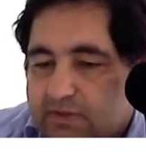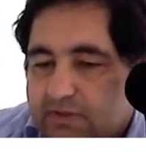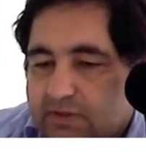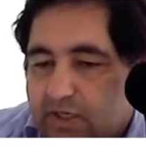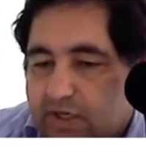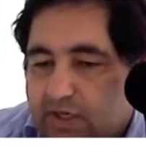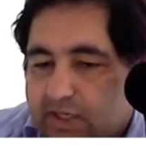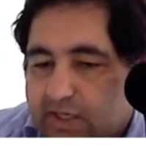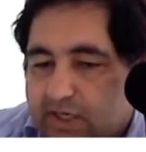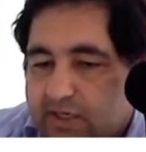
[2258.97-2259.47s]

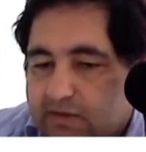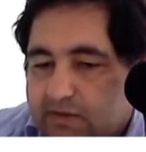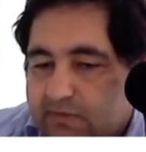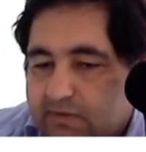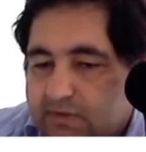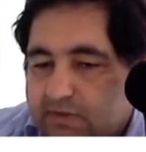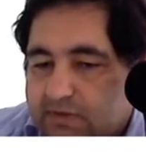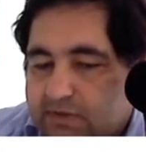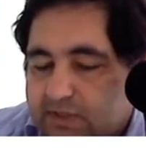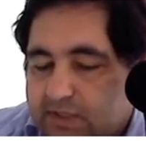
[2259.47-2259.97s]
Okay,
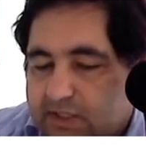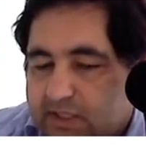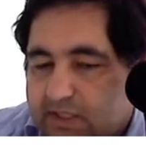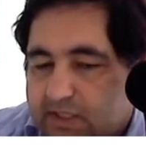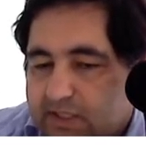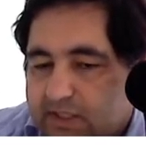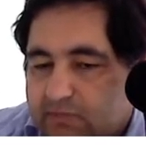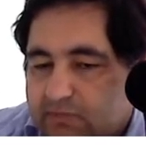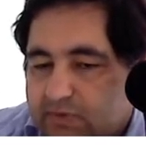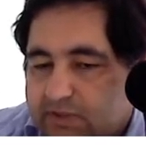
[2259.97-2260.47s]
so
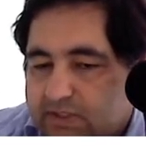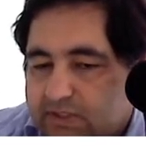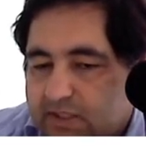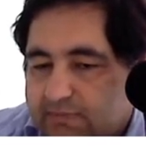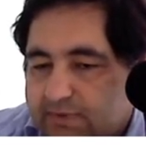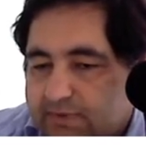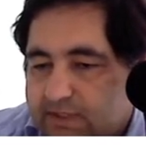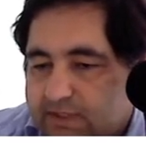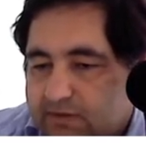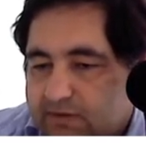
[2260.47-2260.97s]
again, what's
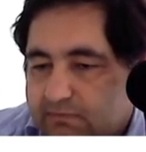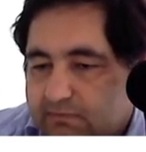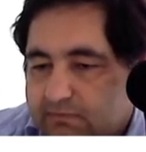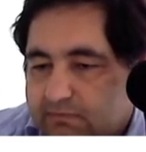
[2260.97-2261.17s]
happening,